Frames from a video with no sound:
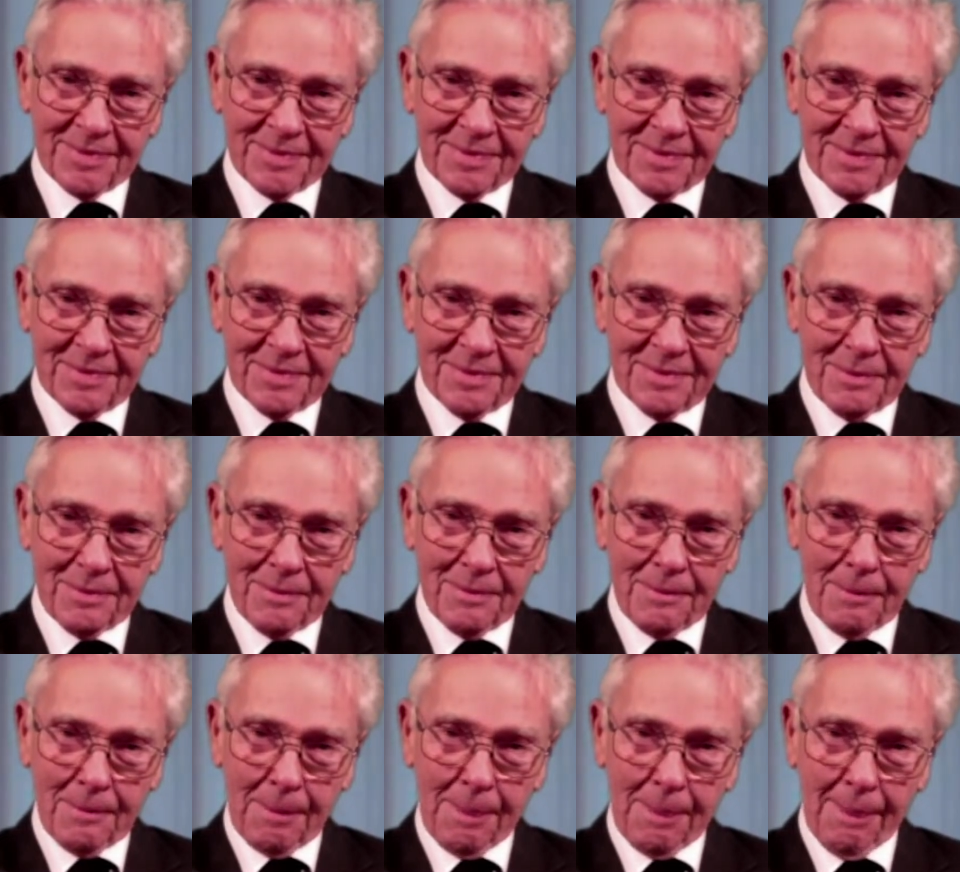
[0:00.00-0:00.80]
And
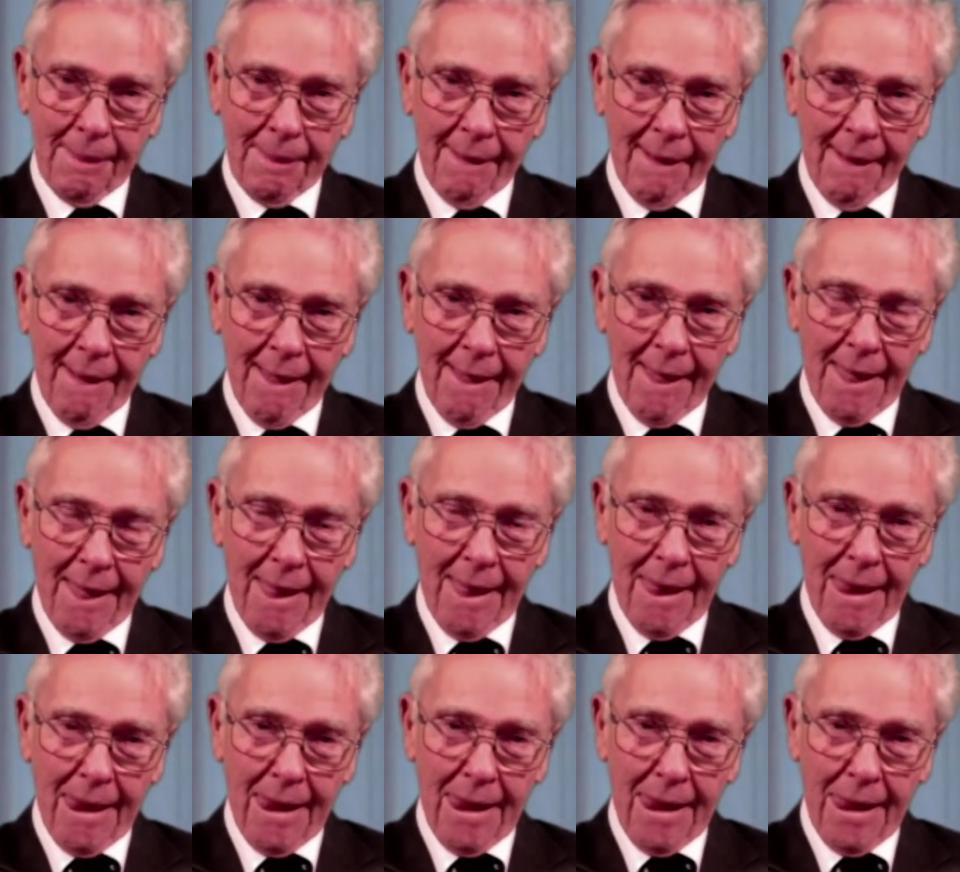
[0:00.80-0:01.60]
your witness
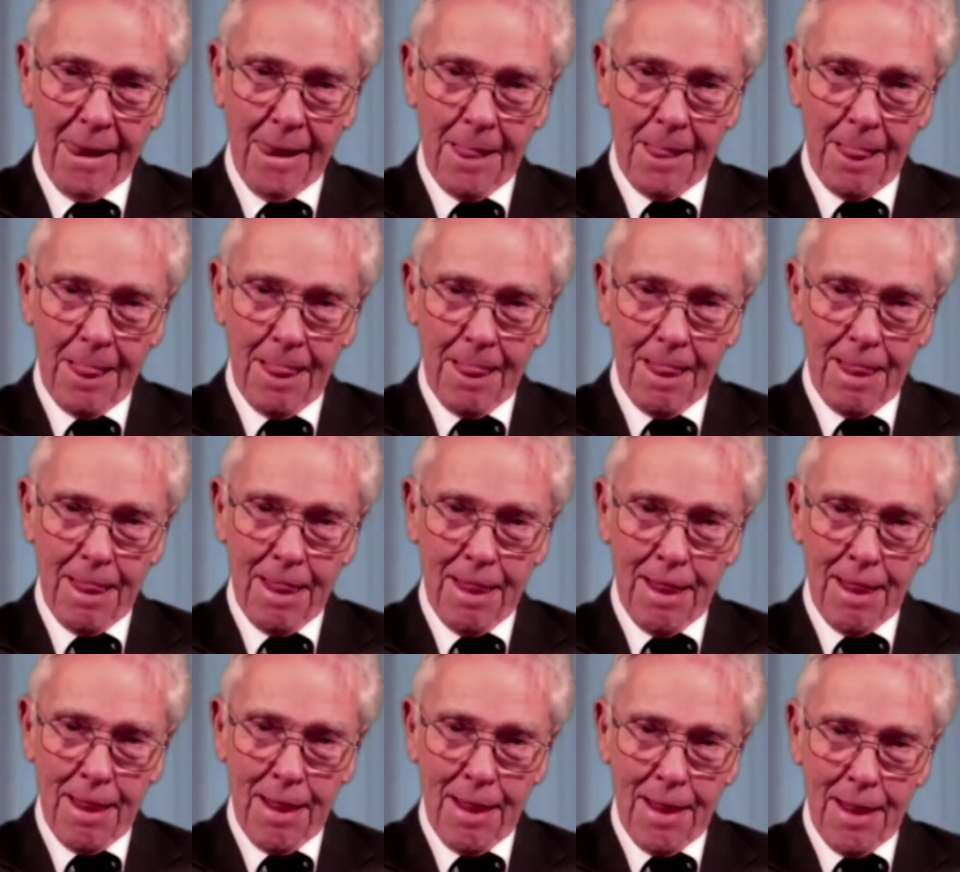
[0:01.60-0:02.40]
statement tells
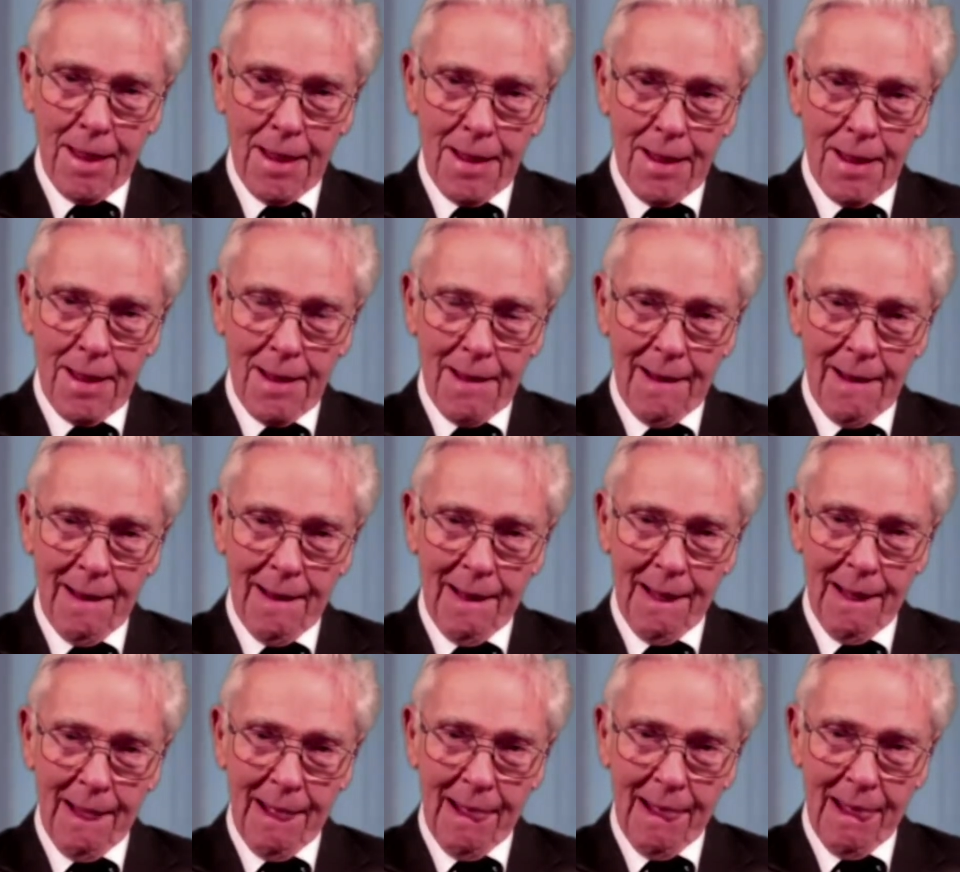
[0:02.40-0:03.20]
us that
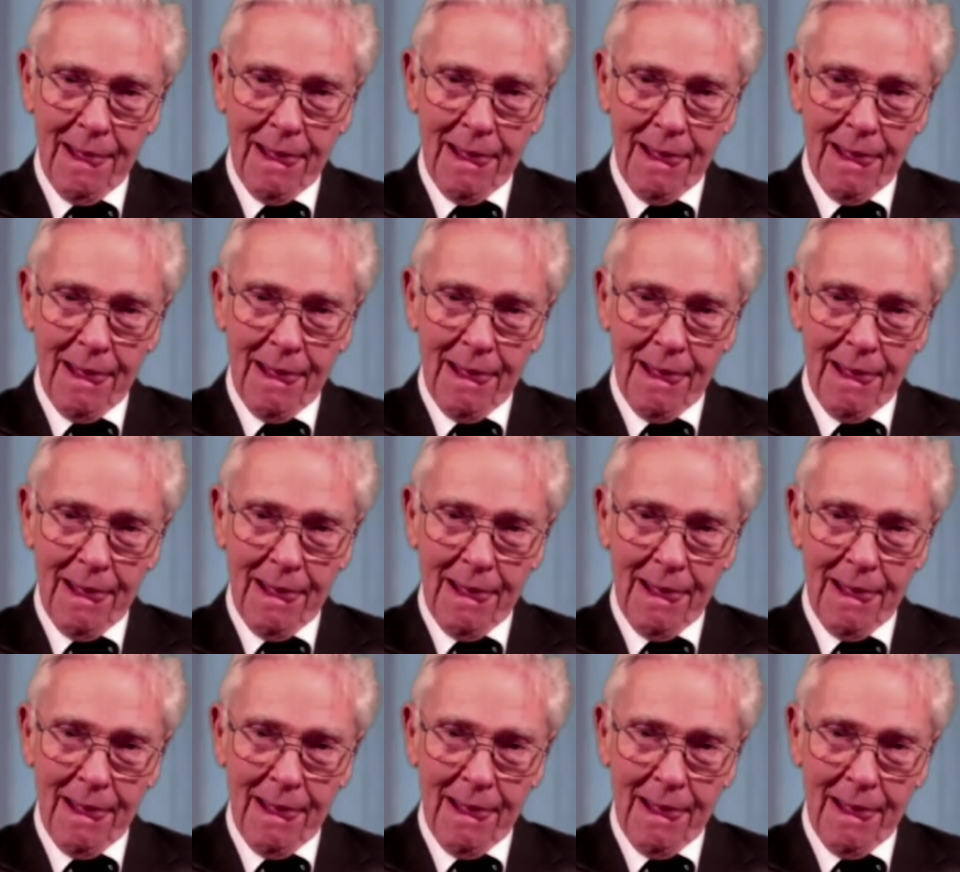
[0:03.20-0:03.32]
you were